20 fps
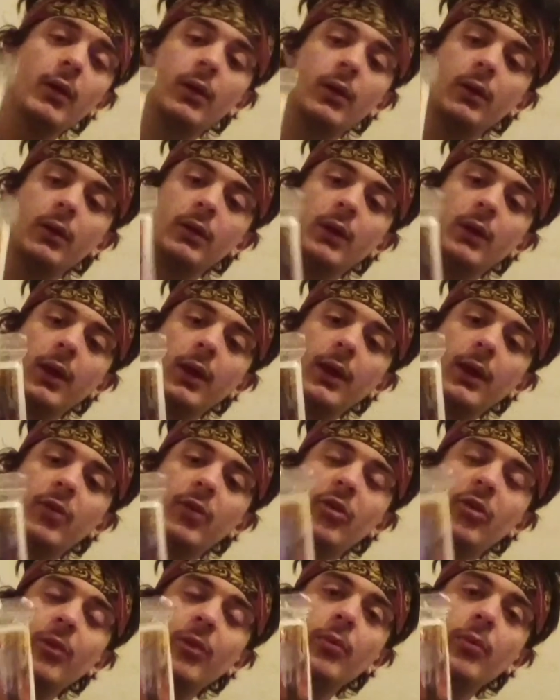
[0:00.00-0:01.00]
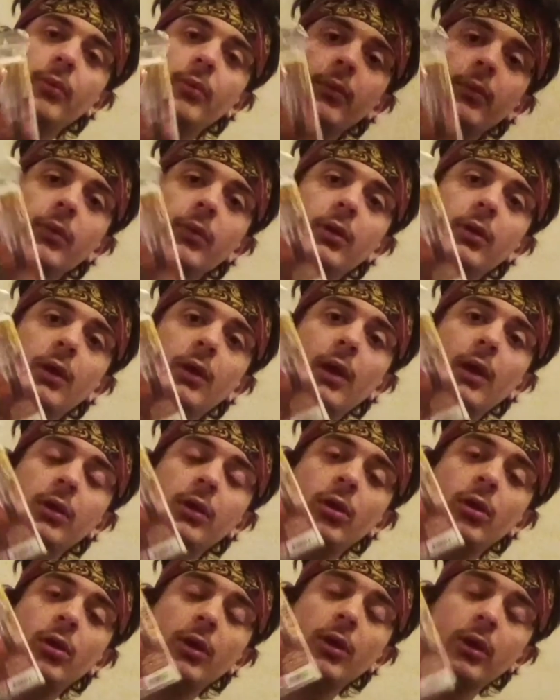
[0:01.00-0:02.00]
yeah, it's simple. Yeah,
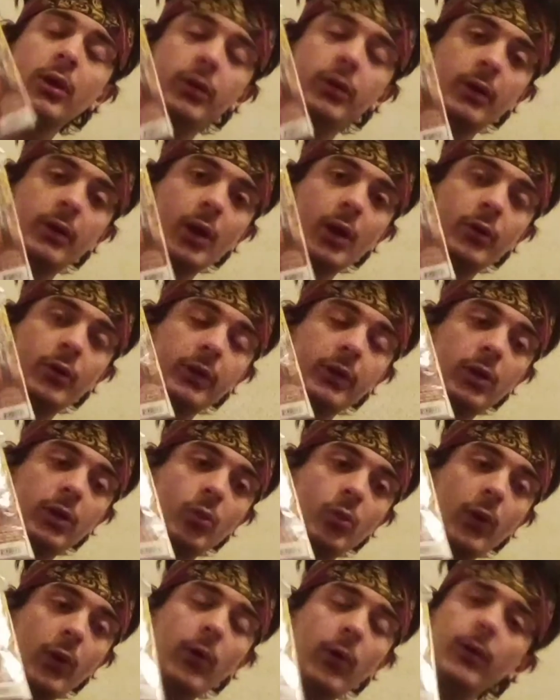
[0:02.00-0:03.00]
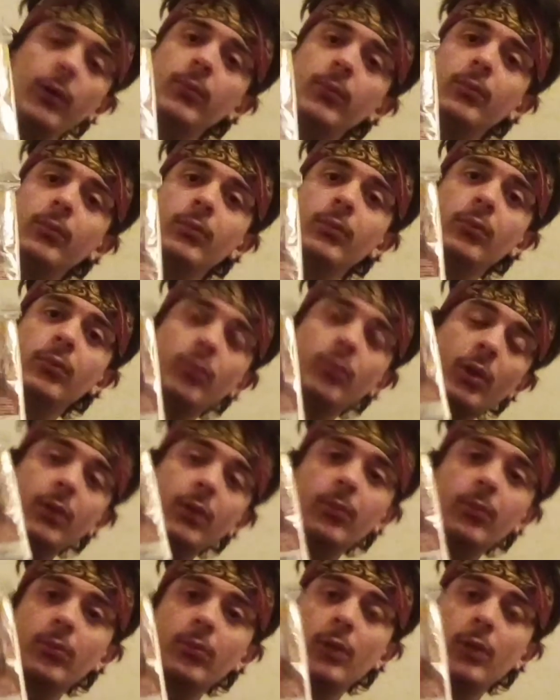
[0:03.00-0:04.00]
not only can you wear it, but
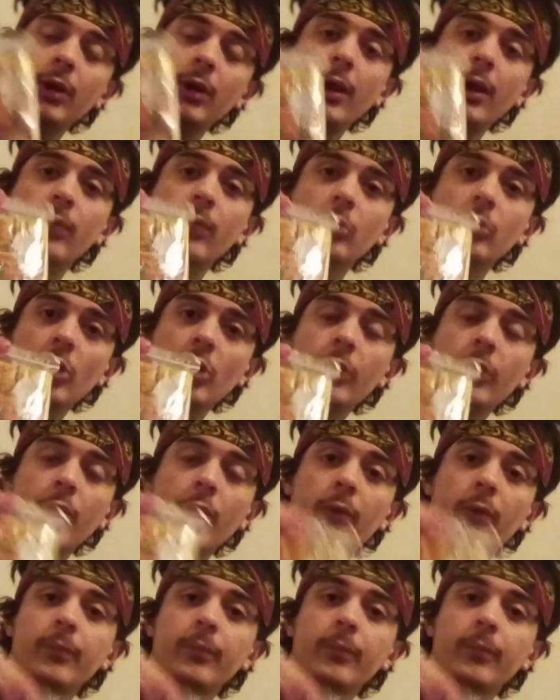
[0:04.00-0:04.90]
again, shelter.